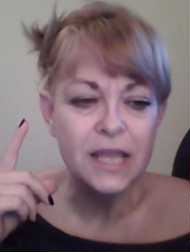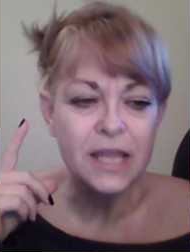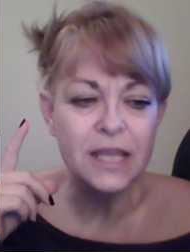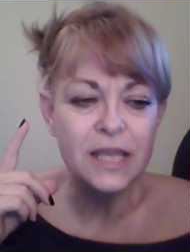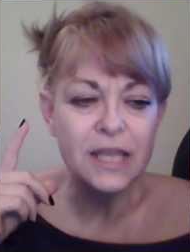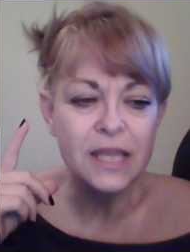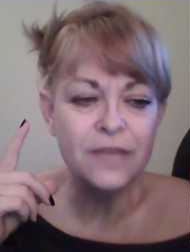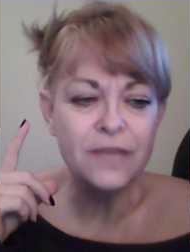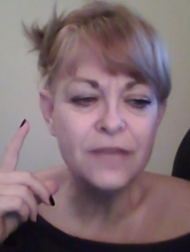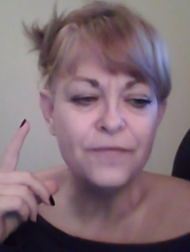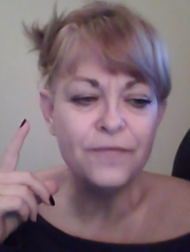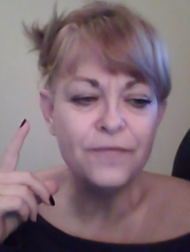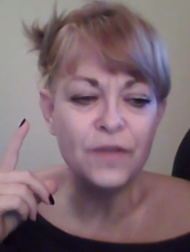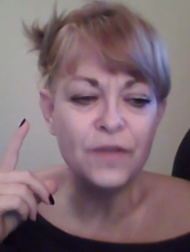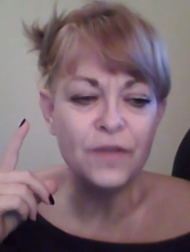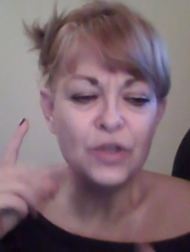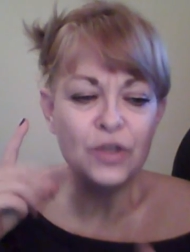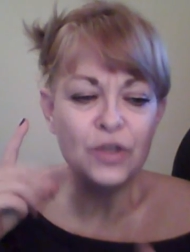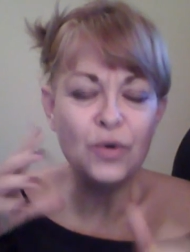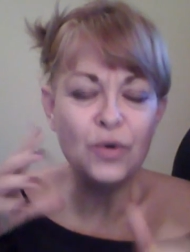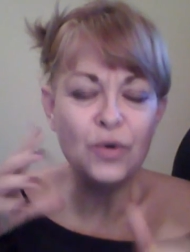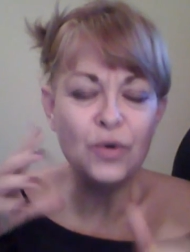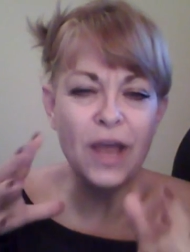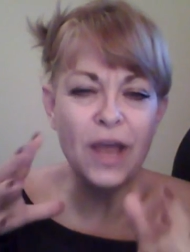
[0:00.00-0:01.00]
If
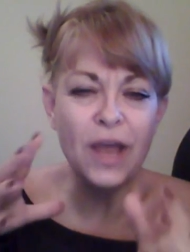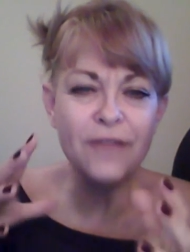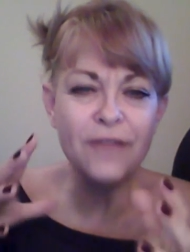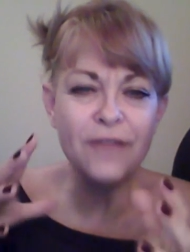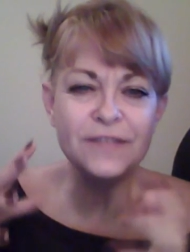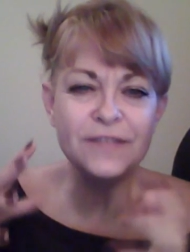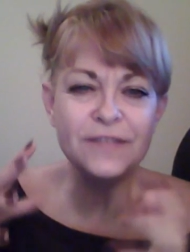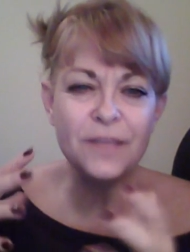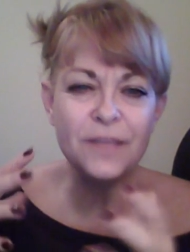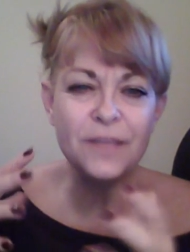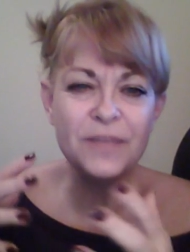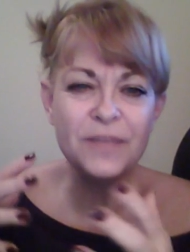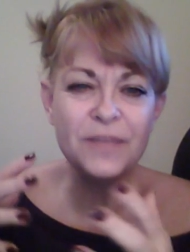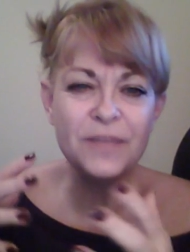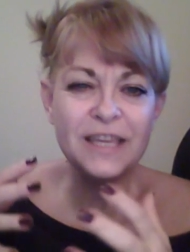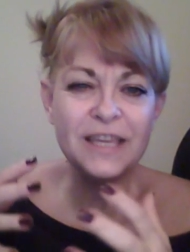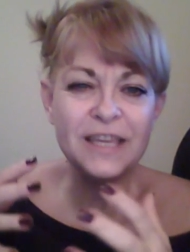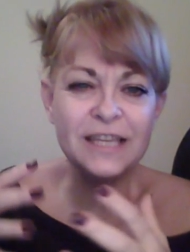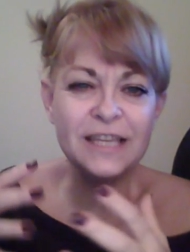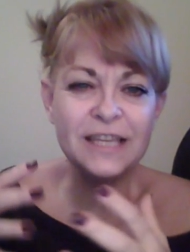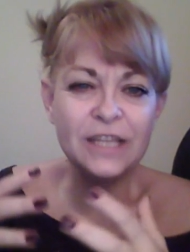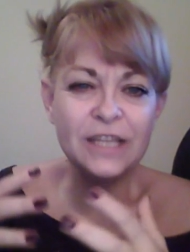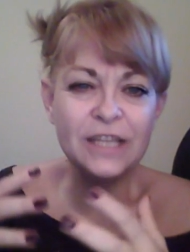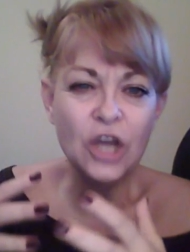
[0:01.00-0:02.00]
you have something
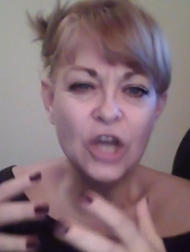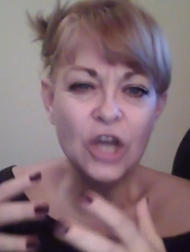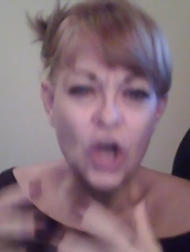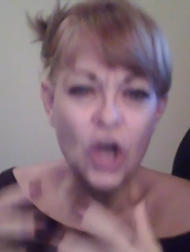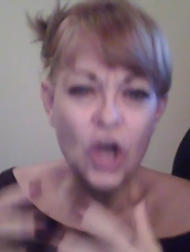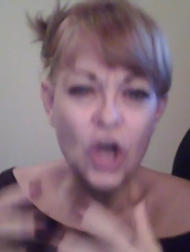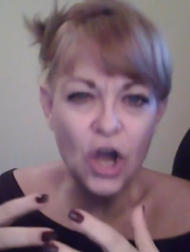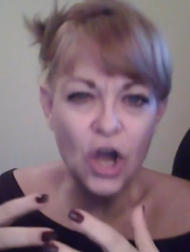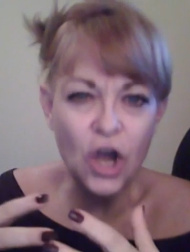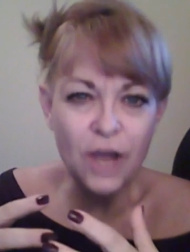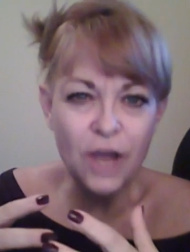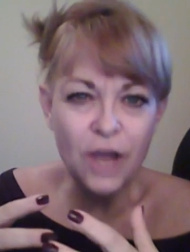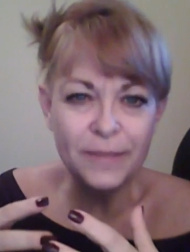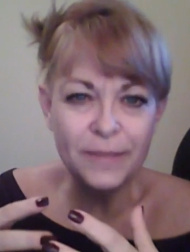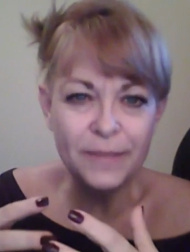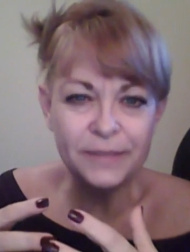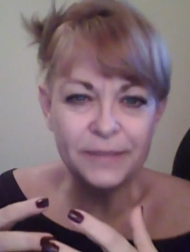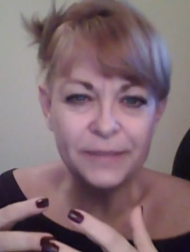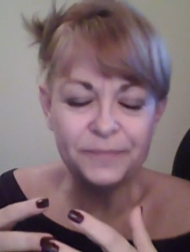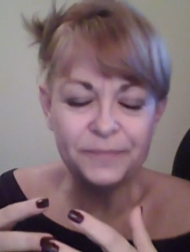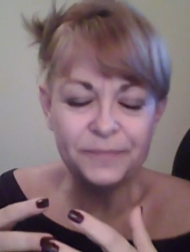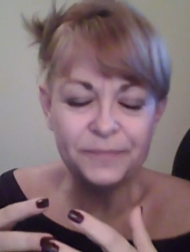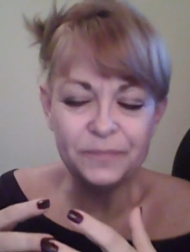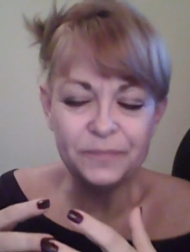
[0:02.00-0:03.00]
in
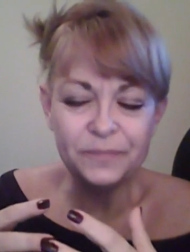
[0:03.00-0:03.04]
common